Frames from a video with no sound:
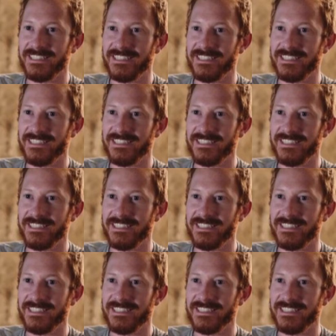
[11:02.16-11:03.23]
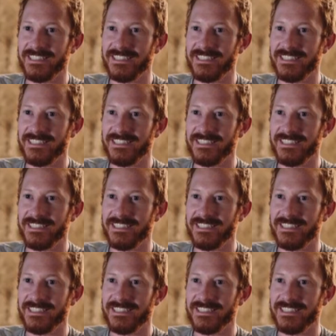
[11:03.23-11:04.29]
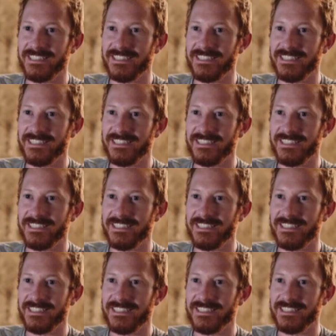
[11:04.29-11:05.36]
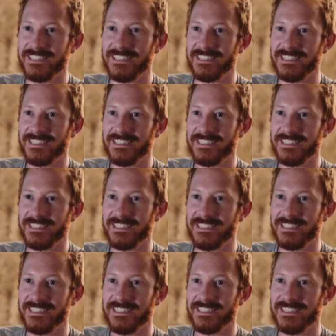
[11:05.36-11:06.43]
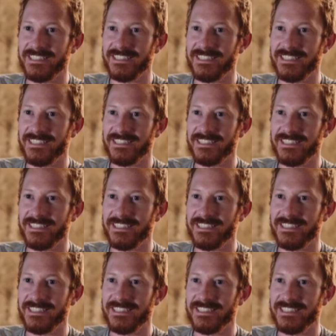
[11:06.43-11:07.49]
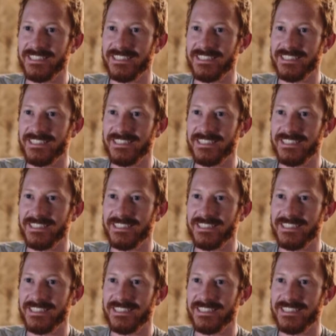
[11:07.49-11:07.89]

(silent)